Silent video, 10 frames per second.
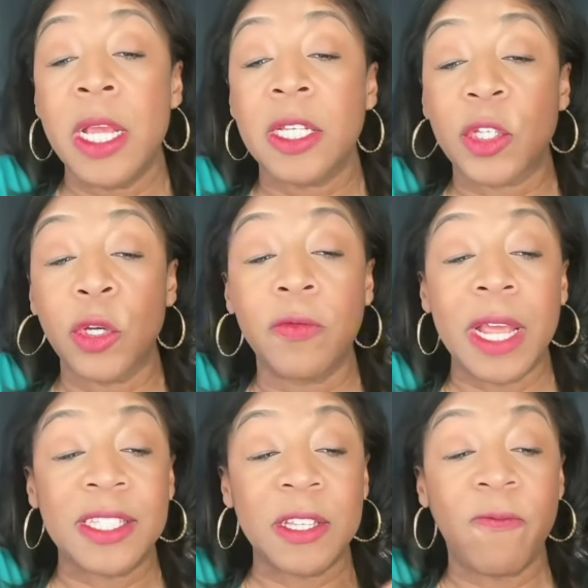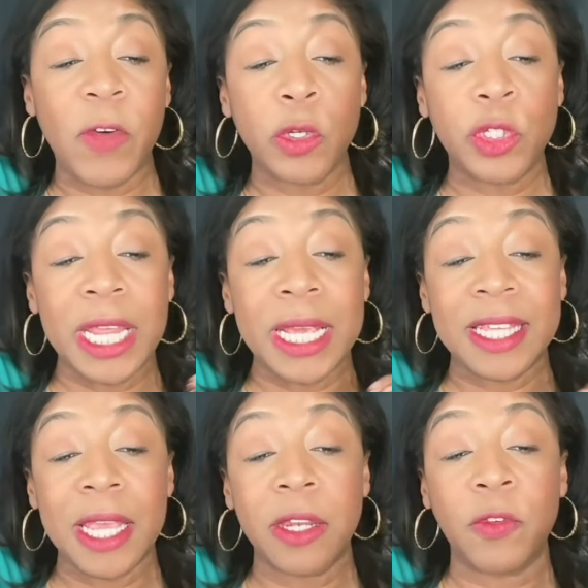served as the first
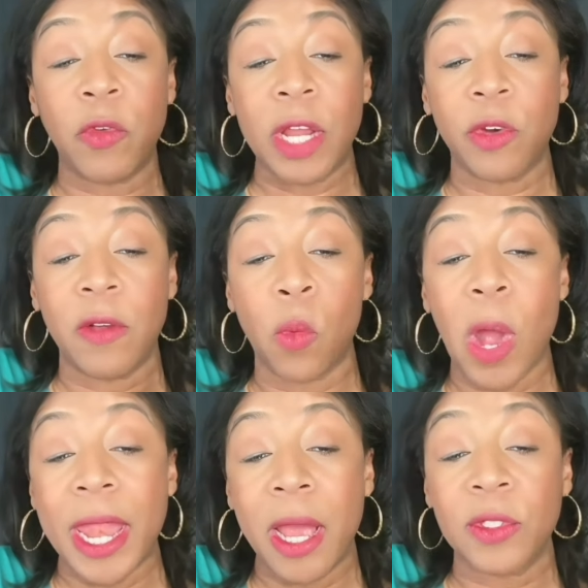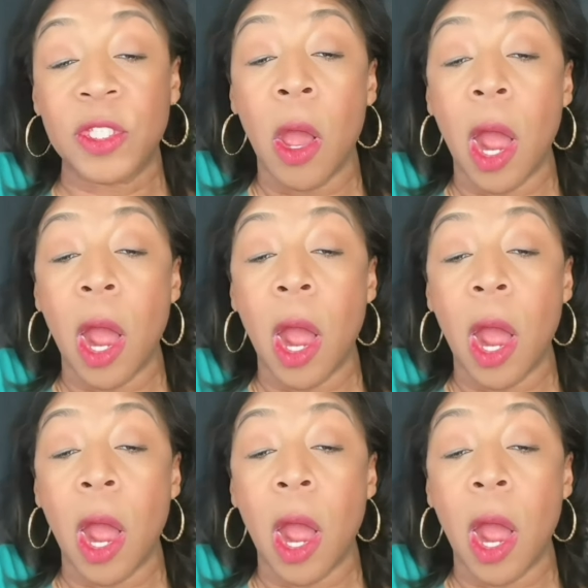executive director of the White House